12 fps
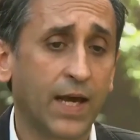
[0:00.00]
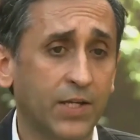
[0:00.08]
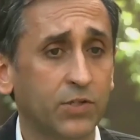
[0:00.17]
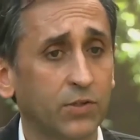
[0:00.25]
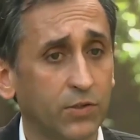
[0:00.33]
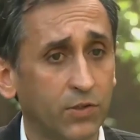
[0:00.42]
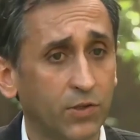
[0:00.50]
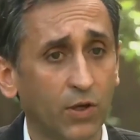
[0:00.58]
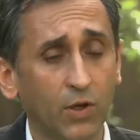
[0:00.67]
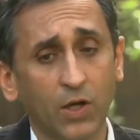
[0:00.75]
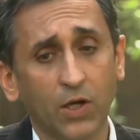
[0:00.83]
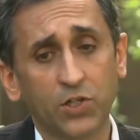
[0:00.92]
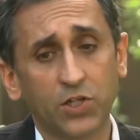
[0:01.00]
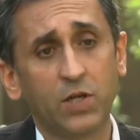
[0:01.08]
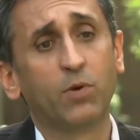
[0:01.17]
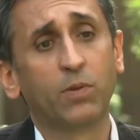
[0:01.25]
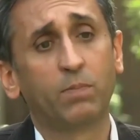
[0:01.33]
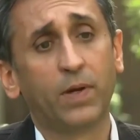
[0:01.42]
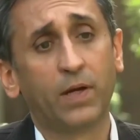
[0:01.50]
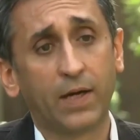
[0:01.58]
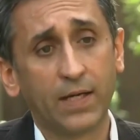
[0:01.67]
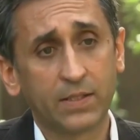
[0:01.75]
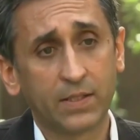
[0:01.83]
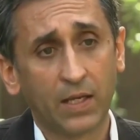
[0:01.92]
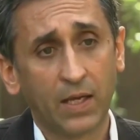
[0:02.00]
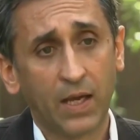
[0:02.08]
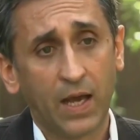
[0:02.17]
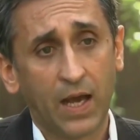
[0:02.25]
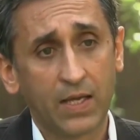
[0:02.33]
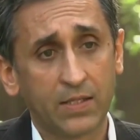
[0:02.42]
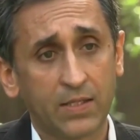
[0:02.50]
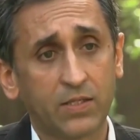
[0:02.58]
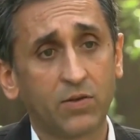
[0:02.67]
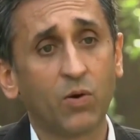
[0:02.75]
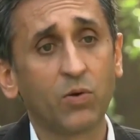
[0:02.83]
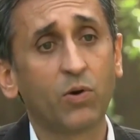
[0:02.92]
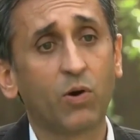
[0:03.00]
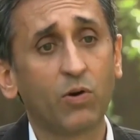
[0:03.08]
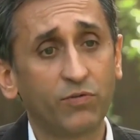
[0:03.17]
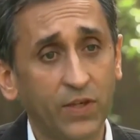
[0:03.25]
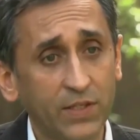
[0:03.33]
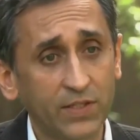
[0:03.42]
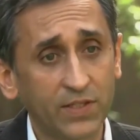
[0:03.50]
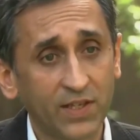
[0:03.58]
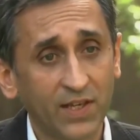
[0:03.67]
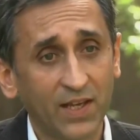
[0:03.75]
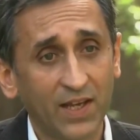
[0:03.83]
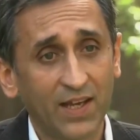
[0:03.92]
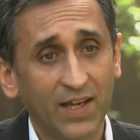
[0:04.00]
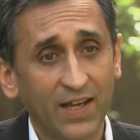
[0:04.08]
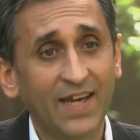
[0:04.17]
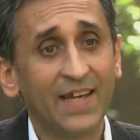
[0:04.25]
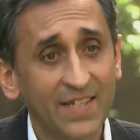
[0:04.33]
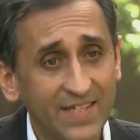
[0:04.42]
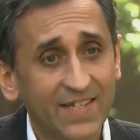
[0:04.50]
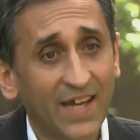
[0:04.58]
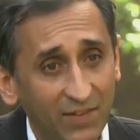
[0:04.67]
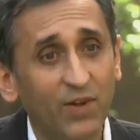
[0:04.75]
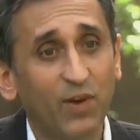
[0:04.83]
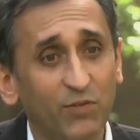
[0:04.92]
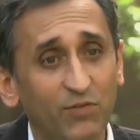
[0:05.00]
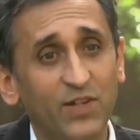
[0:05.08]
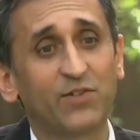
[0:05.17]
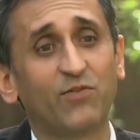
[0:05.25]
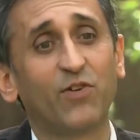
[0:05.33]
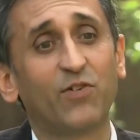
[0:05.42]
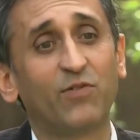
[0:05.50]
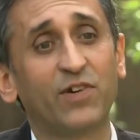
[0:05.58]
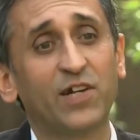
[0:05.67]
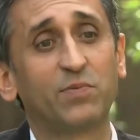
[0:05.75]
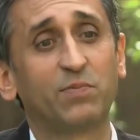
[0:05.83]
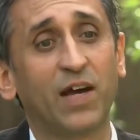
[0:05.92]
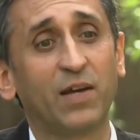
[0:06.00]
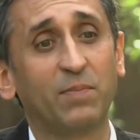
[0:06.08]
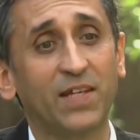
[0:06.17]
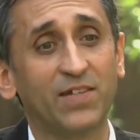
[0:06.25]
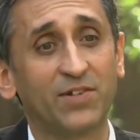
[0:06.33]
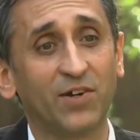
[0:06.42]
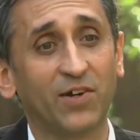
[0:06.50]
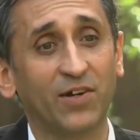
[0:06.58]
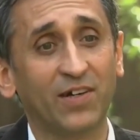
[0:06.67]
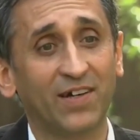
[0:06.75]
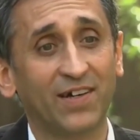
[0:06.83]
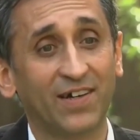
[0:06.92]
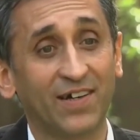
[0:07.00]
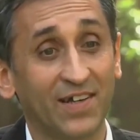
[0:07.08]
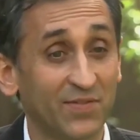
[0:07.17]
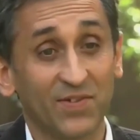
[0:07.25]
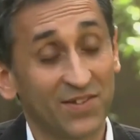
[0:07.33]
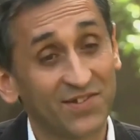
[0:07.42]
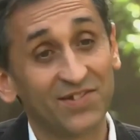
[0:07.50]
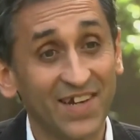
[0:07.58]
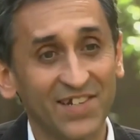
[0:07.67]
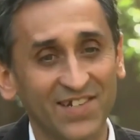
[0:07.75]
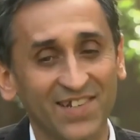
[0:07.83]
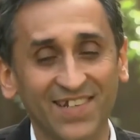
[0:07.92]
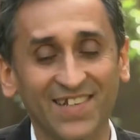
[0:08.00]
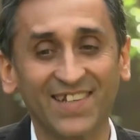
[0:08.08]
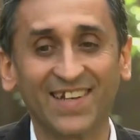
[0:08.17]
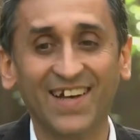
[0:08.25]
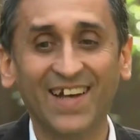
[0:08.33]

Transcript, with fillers: agent uh, Shimon Peres has his own office inside the office of the French Prime Minister. Yes, that's strange, isn't it?